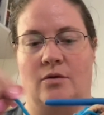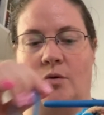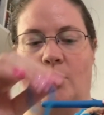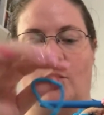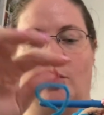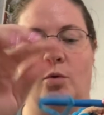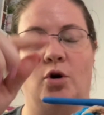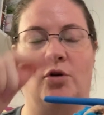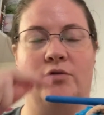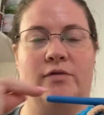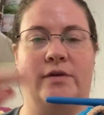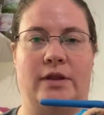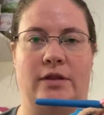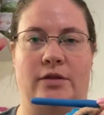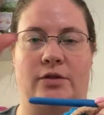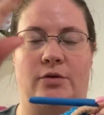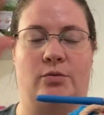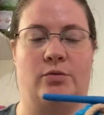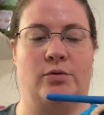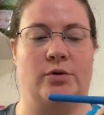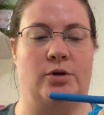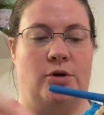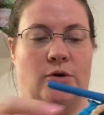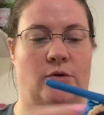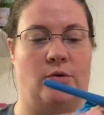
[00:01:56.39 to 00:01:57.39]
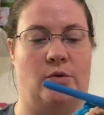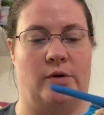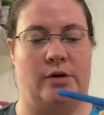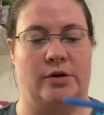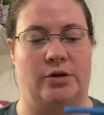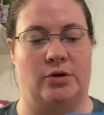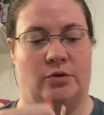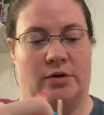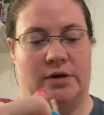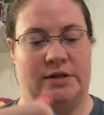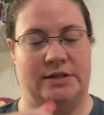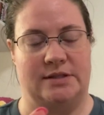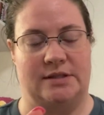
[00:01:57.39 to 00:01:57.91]
woven through
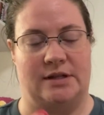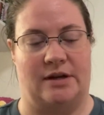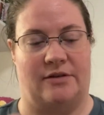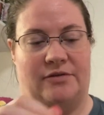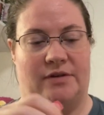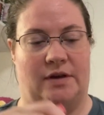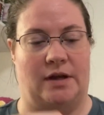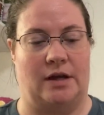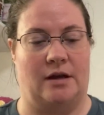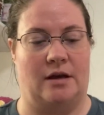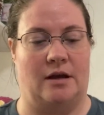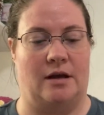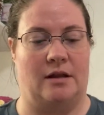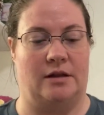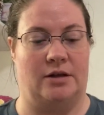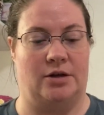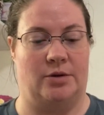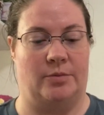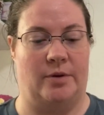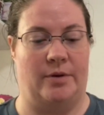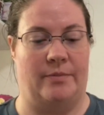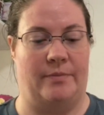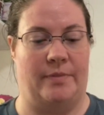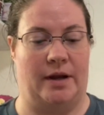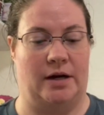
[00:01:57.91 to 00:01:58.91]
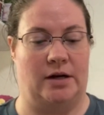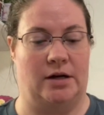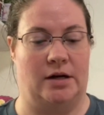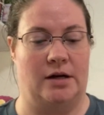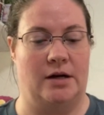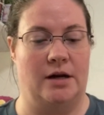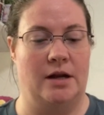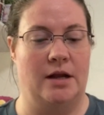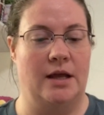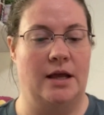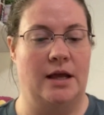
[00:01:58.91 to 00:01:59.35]
your stuffing a little bit better,